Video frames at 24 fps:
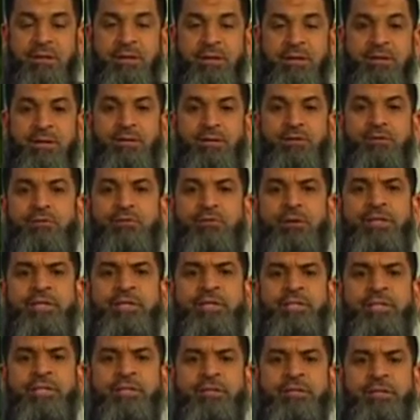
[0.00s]
Just two
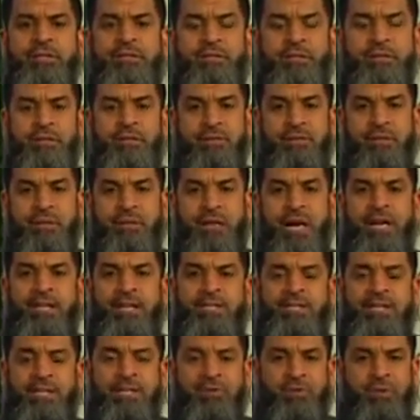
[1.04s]
incidents I'll
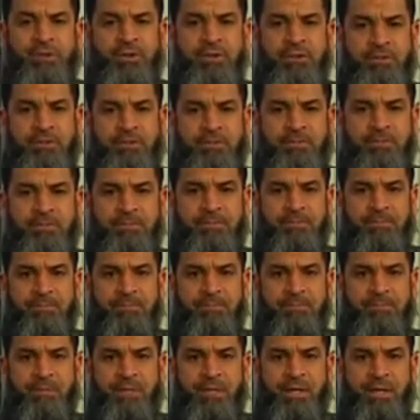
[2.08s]
share with you.
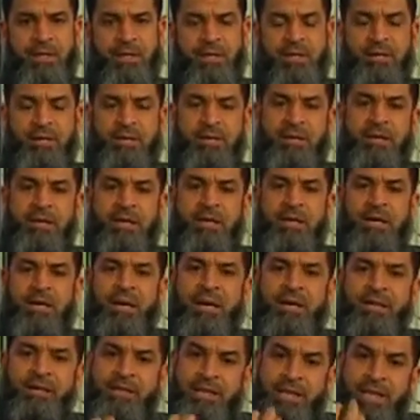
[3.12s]
And
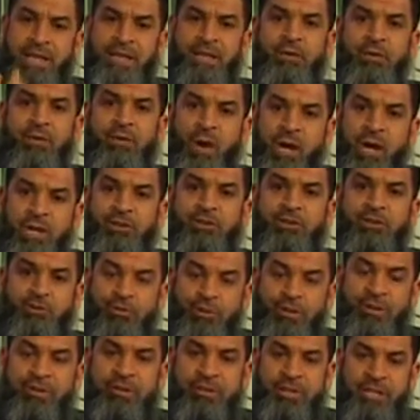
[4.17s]
I really want you to
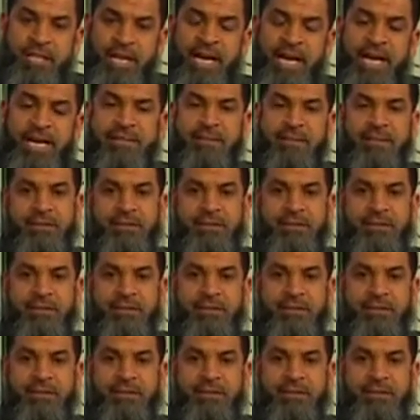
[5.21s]
understand